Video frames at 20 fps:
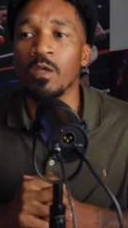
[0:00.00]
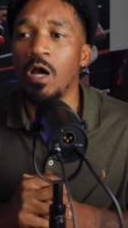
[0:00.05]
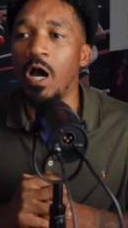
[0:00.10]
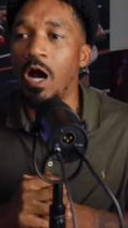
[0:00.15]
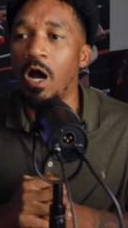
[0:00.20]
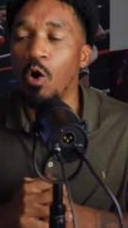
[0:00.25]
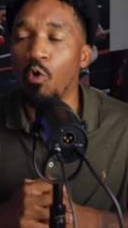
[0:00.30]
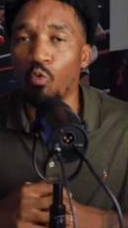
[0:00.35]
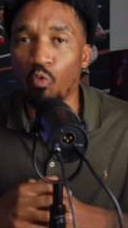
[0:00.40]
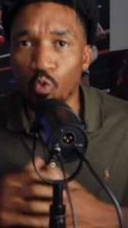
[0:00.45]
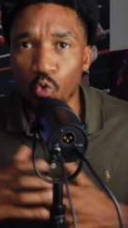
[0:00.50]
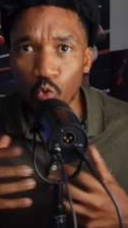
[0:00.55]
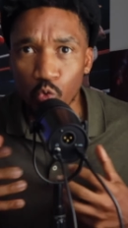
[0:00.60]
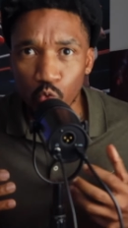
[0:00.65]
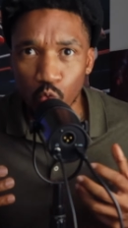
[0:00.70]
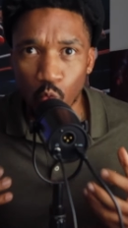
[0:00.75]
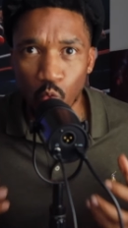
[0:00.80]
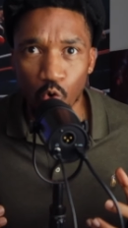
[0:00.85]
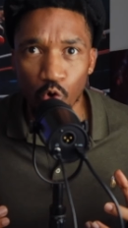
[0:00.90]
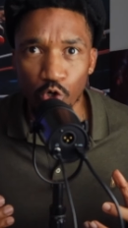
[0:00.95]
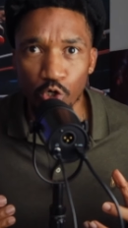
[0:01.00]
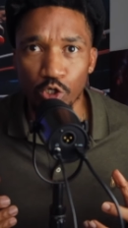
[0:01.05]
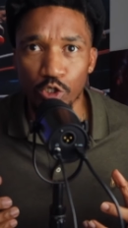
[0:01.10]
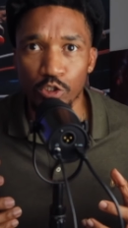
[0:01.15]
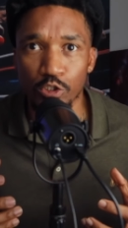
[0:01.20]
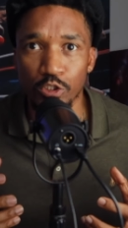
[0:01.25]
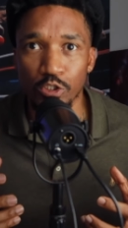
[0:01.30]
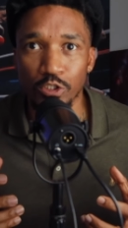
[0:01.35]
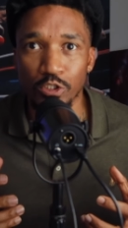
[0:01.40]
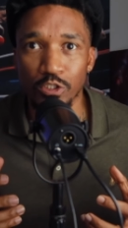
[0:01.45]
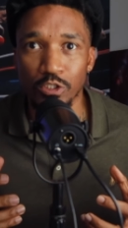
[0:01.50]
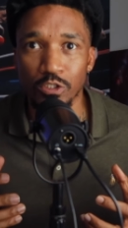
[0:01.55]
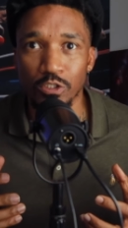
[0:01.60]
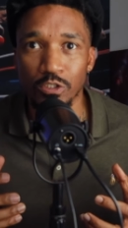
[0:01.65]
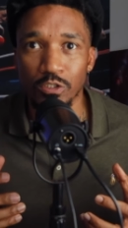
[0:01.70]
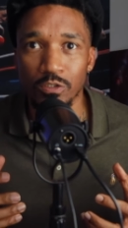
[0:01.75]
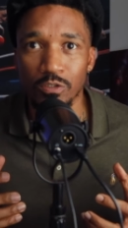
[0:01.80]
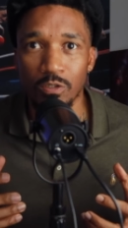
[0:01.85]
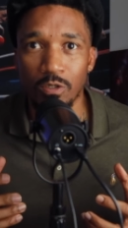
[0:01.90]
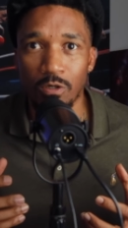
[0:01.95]
uh, root workers.
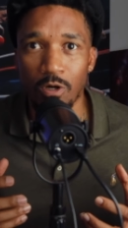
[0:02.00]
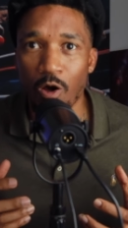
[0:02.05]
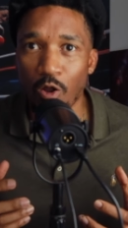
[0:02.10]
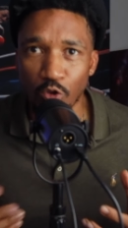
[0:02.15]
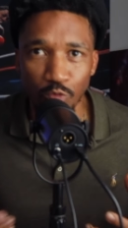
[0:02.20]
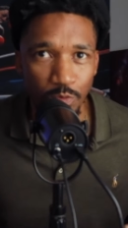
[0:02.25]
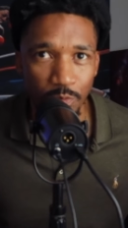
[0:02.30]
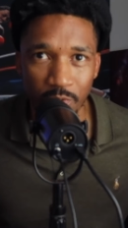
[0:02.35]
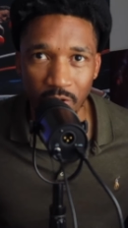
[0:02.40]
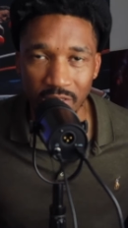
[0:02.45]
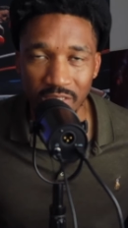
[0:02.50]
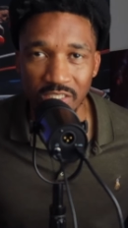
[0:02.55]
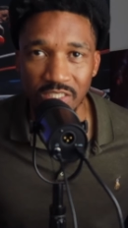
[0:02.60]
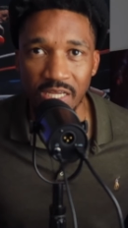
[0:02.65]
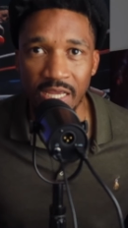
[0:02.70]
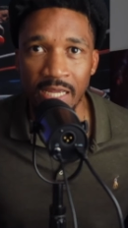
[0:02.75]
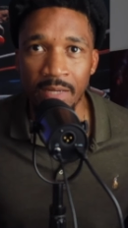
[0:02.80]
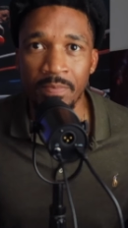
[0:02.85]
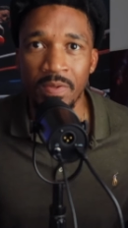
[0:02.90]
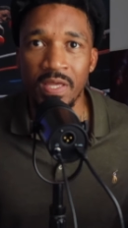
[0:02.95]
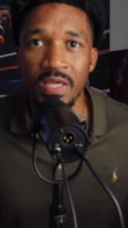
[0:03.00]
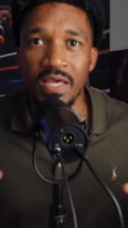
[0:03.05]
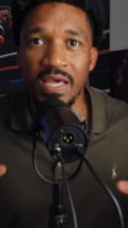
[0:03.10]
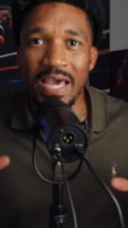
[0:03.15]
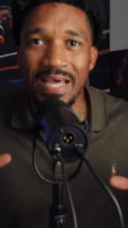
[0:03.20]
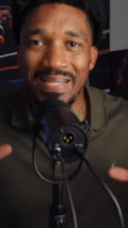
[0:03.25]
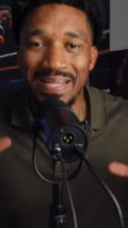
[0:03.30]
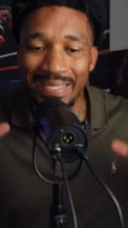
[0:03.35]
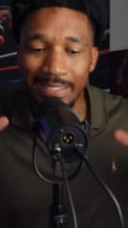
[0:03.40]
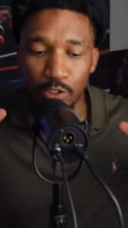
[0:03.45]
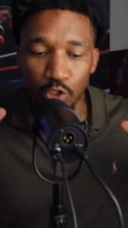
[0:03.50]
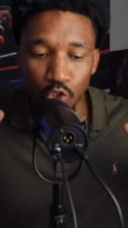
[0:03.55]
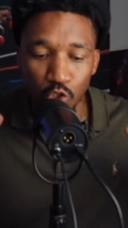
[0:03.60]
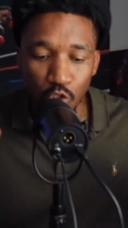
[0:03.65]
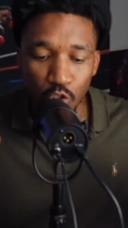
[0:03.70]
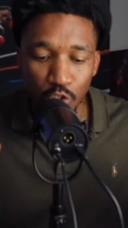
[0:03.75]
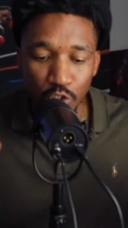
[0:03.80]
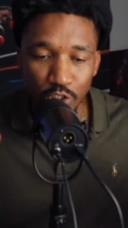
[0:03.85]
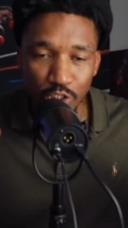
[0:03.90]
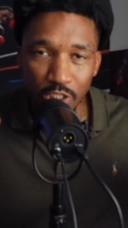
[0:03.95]
All these people are the same, and they
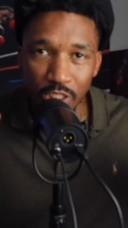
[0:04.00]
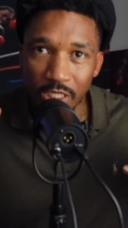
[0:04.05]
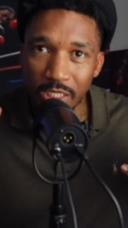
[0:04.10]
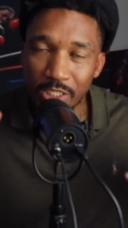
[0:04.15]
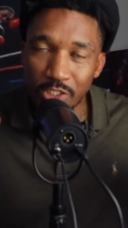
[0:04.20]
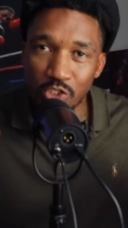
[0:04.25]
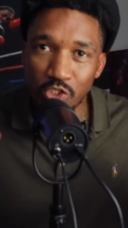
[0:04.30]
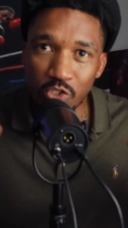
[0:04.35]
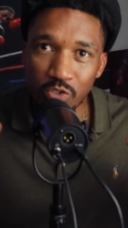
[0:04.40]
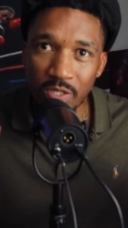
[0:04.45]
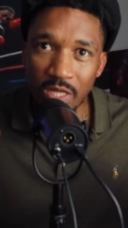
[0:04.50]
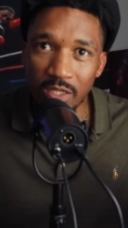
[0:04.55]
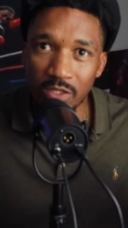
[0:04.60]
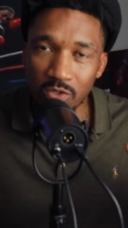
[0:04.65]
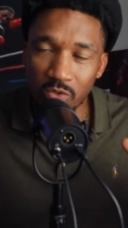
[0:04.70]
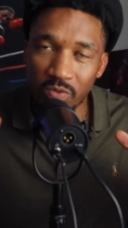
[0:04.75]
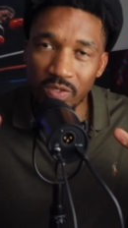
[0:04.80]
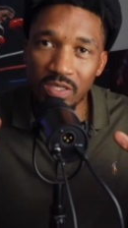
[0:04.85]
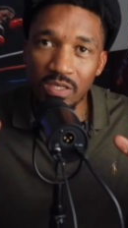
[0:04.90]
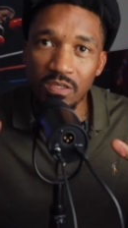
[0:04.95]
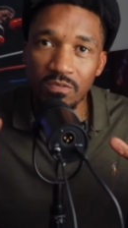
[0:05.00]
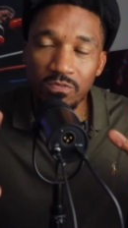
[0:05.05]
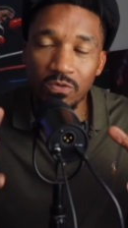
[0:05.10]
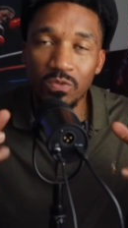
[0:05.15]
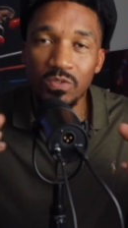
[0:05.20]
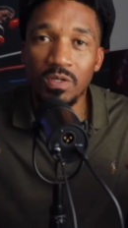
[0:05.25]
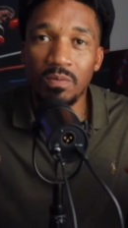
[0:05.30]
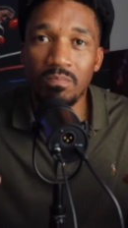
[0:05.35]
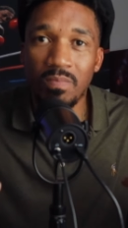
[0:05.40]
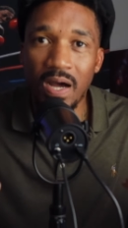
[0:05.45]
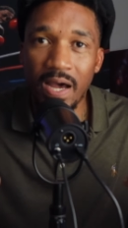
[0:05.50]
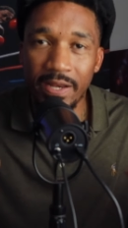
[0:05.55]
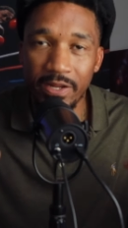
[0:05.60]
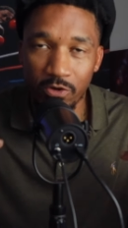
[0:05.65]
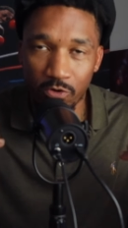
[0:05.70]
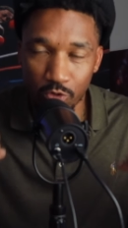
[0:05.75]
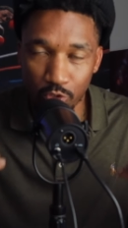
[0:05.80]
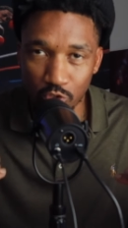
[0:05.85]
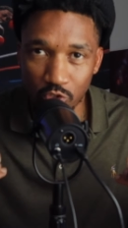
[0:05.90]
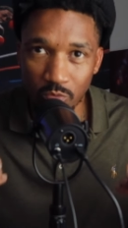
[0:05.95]
looked into that little evil
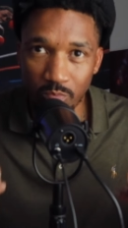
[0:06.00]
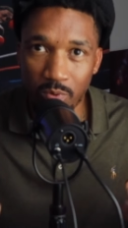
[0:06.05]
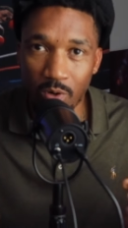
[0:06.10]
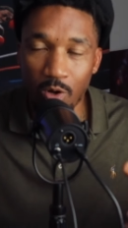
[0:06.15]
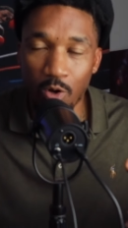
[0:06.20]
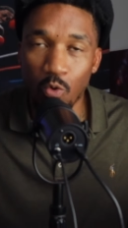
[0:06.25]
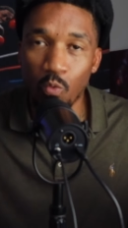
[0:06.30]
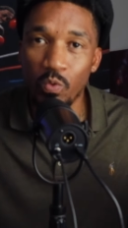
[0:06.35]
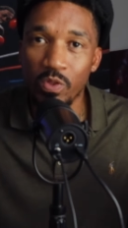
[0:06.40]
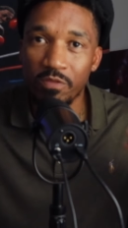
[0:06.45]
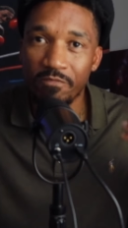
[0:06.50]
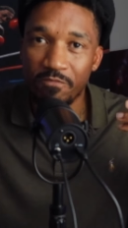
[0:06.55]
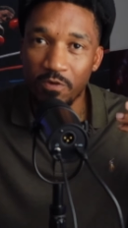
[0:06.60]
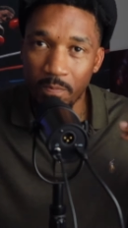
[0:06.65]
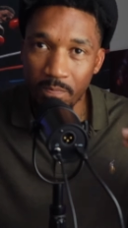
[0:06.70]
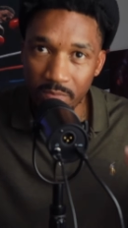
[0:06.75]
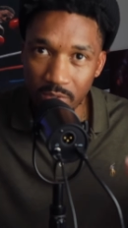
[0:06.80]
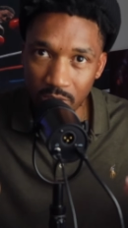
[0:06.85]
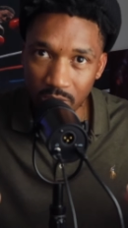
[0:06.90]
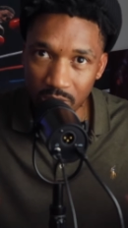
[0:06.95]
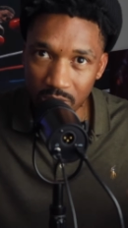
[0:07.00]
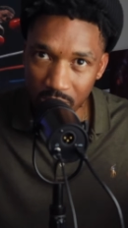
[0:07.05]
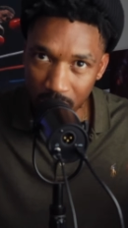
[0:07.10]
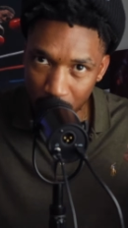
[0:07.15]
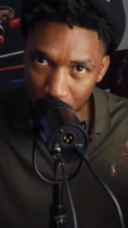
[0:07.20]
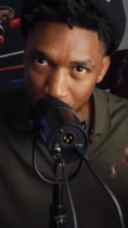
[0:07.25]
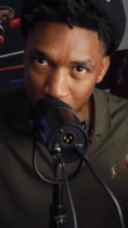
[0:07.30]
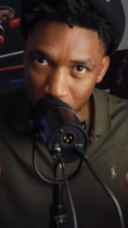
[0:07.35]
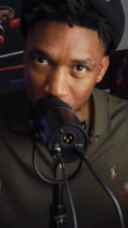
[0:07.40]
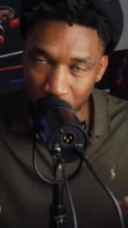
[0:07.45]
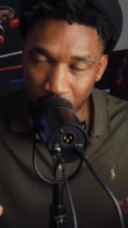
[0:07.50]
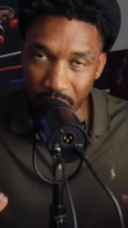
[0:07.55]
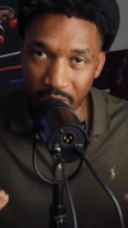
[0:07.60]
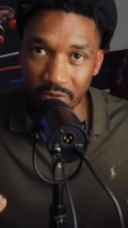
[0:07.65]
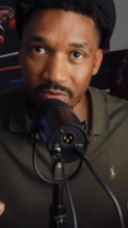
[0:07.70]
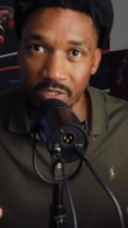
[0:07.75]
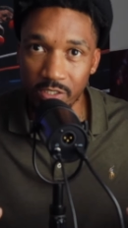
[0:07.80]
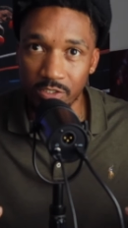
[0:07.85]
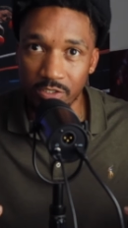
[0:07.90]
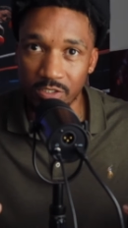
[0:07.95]
demonic crystal ball with familiar
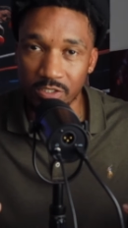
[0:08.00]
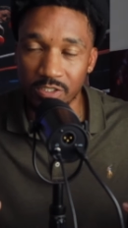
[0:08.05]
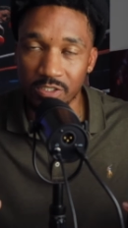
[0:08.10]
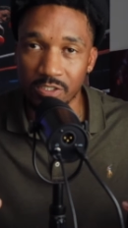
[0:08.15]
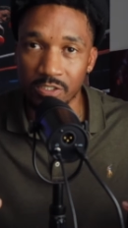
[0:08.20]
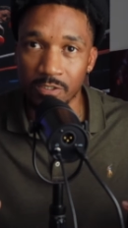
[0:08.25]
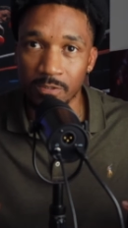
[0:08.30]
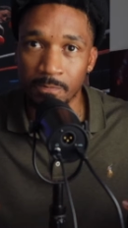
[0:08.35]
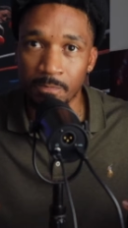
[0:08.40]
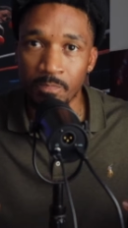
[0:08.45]
spirits